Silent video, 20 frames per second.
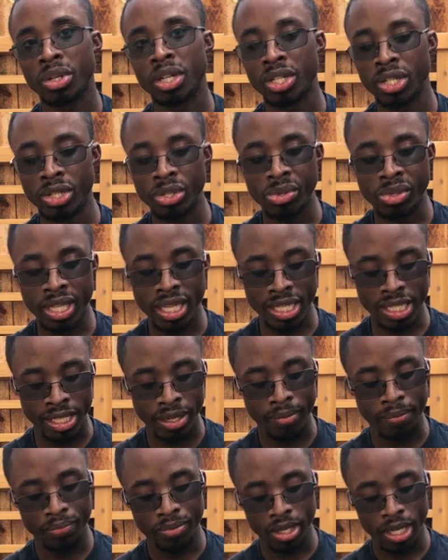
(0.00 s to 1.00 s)
can do this
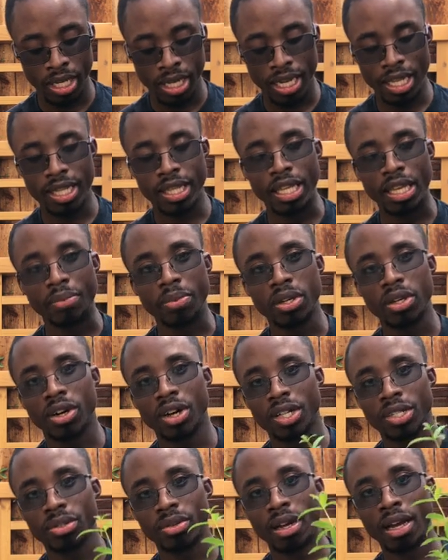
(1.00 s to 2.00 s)
and then we
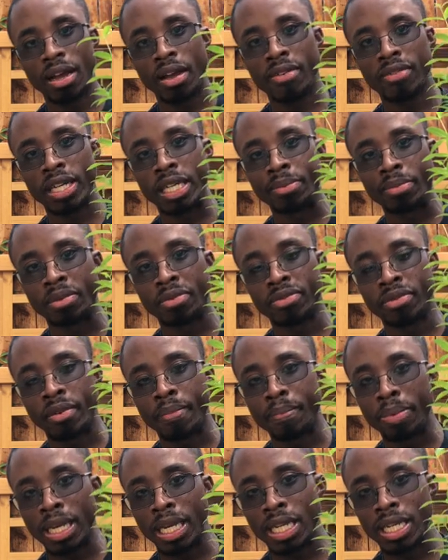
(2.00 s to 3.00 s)
also have lemon
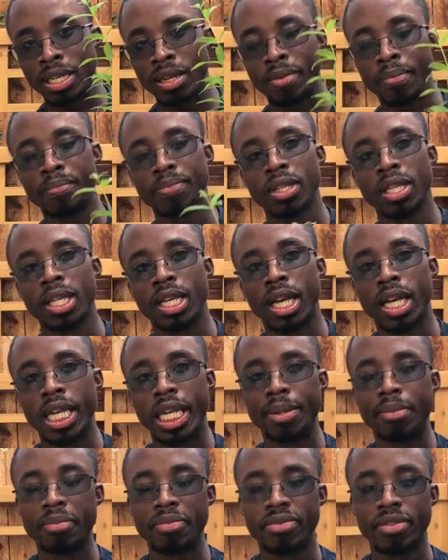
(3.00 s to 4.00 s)
verbena and
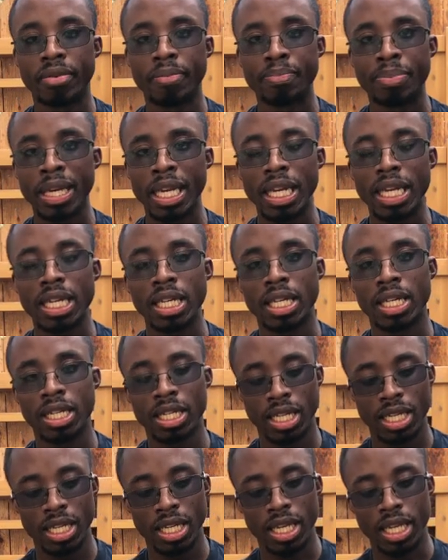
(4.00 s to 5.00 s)
lemon verbena
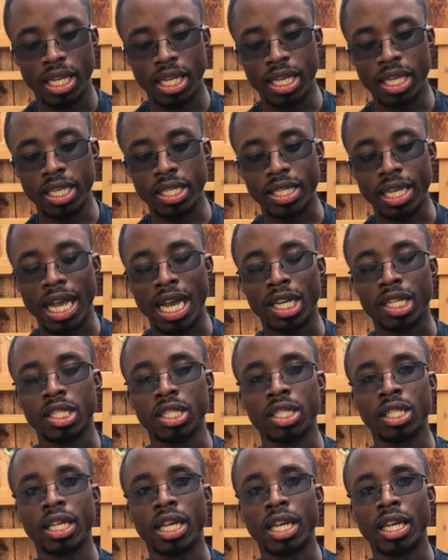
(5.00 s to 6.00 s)
is
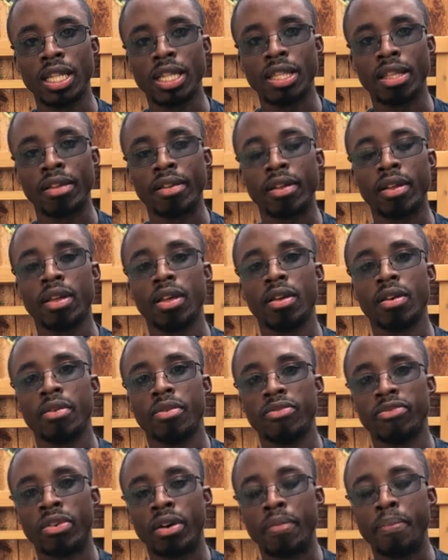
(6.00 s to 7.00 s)
actually in the
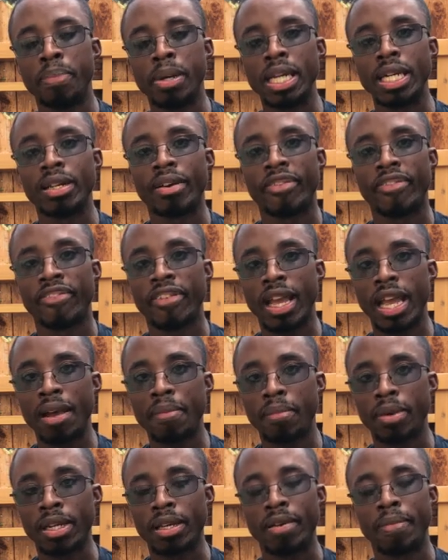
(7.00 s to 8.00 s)
verbena
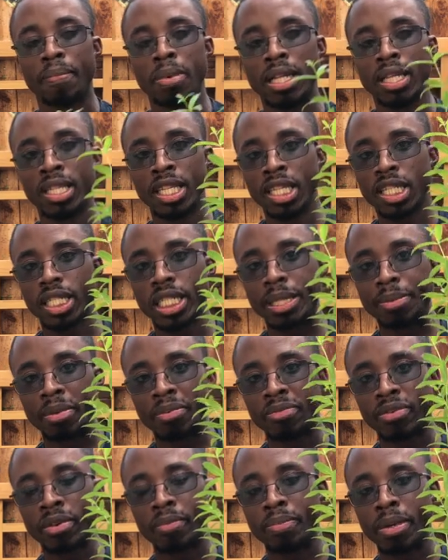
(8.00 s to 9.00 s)
family but this
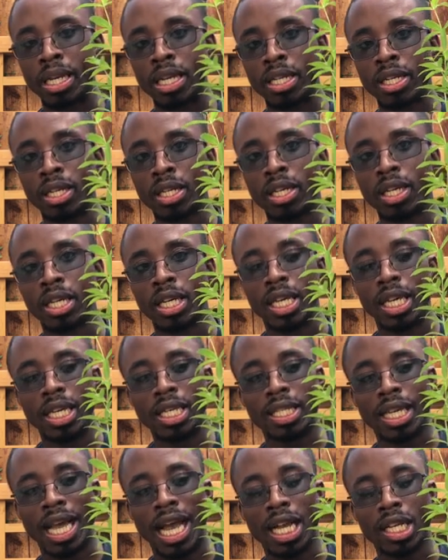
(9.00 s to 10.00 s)
lemon verbena
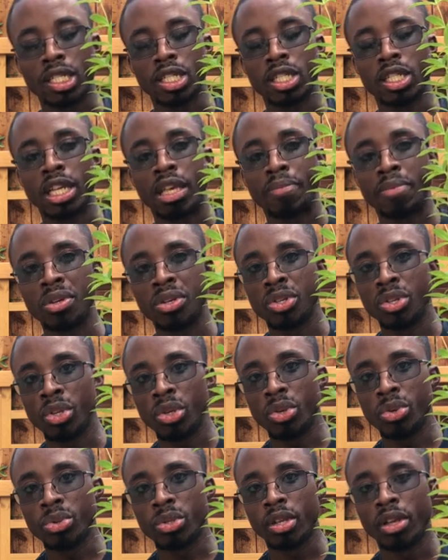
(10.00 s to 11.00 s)
is actually can be
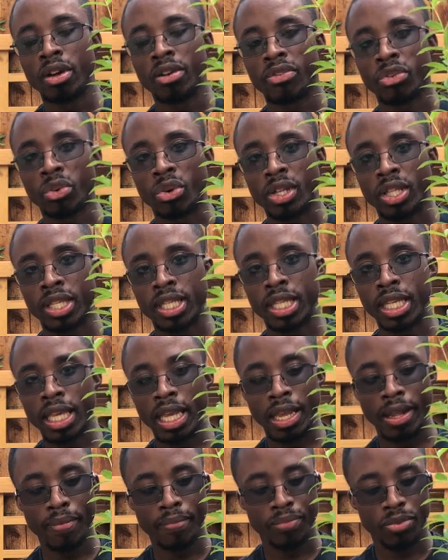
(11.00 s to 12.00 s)
used for a
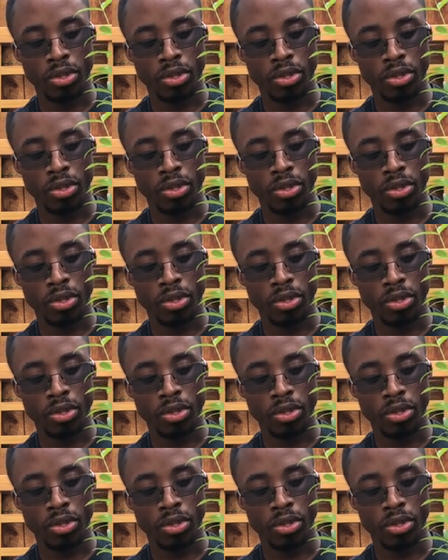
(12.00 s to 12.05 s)
tea